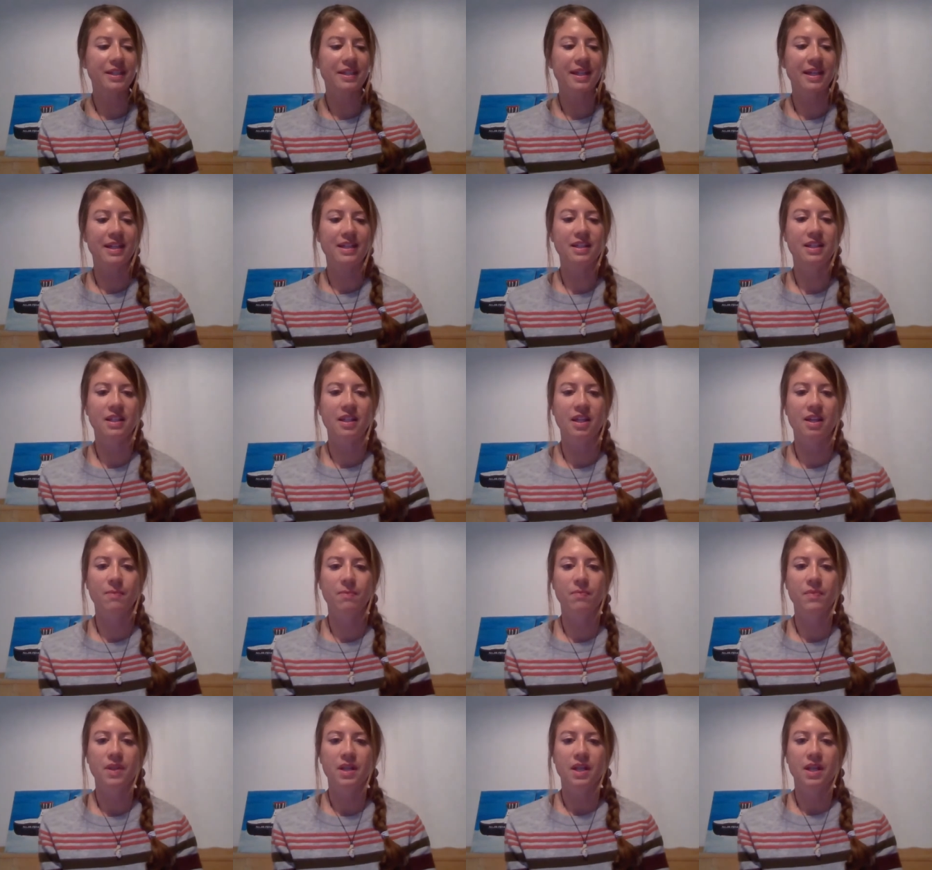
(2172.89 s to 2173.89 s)
And
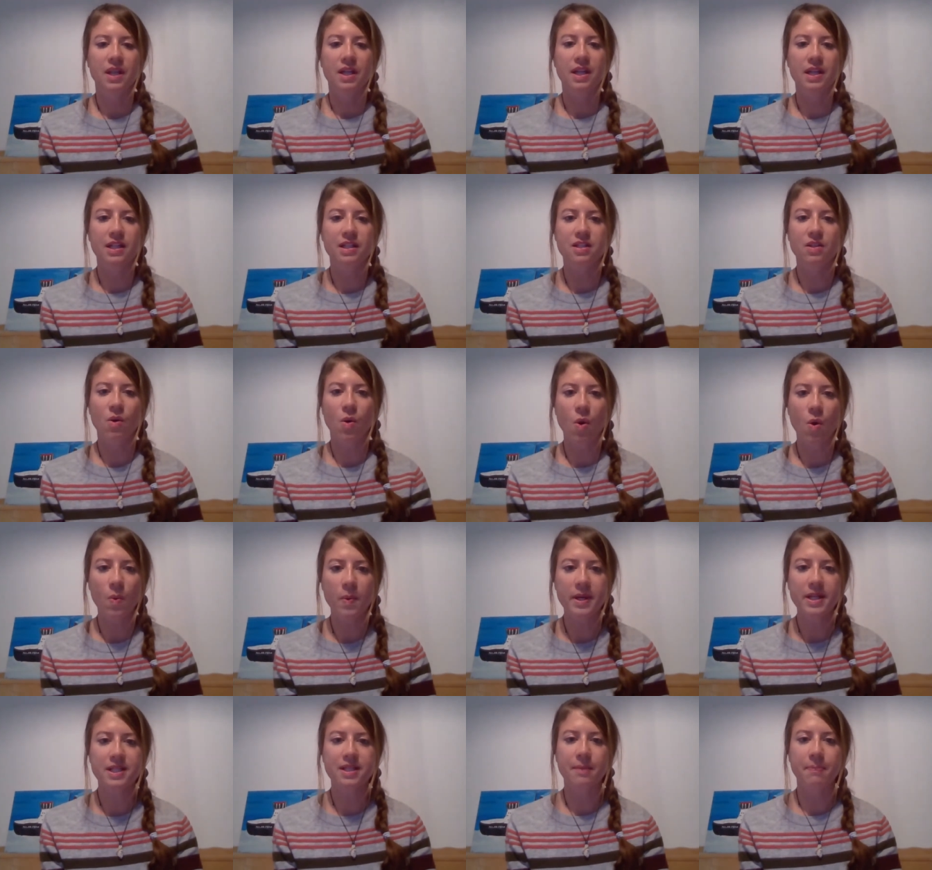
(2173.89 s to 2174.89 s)
um, it's
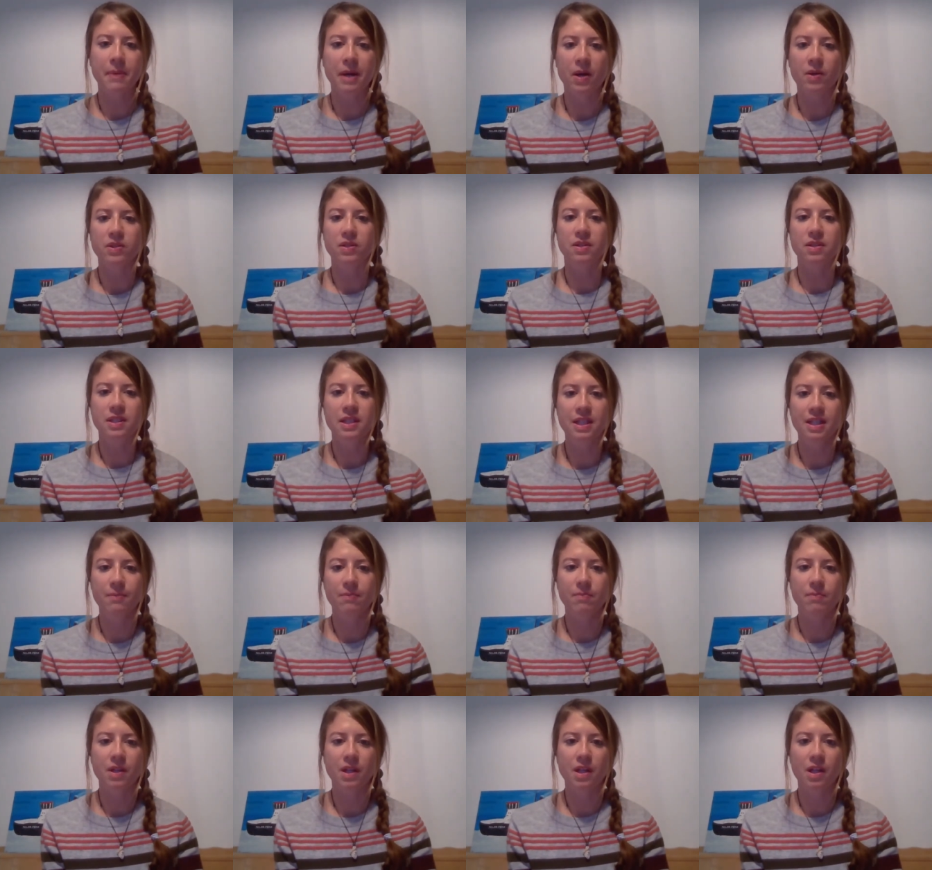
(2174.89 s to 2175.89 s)
always about a
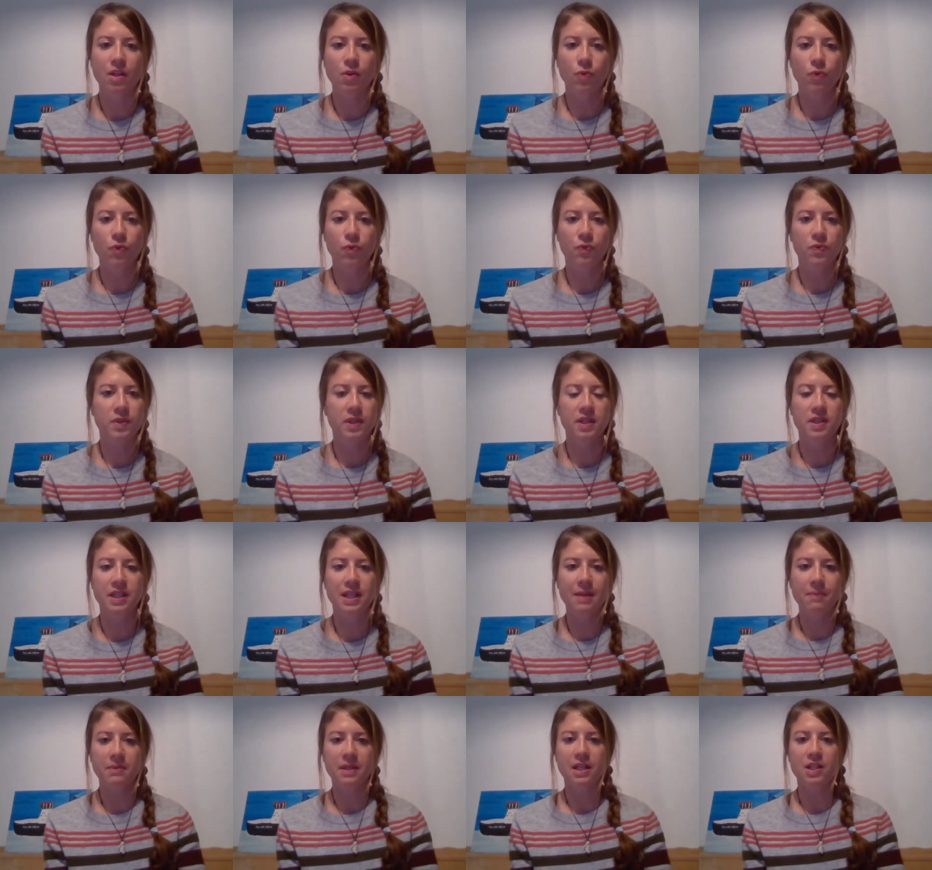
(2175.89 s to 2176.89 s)
team. If the
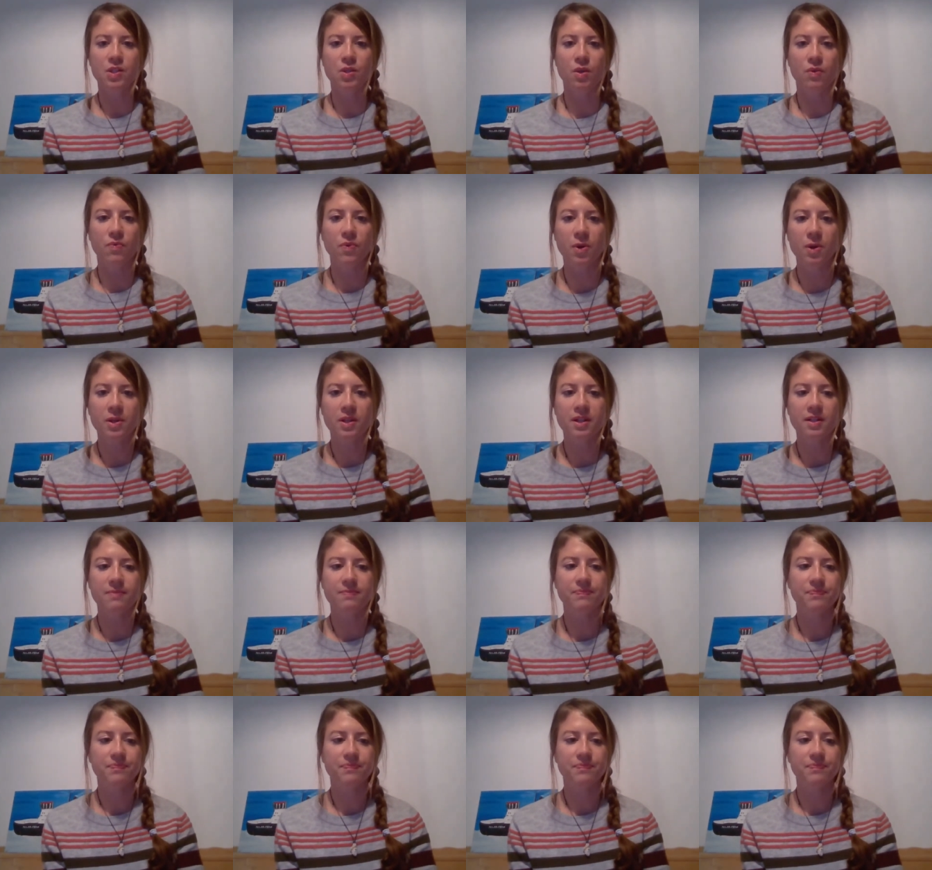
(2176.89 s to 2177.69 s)
team does not work,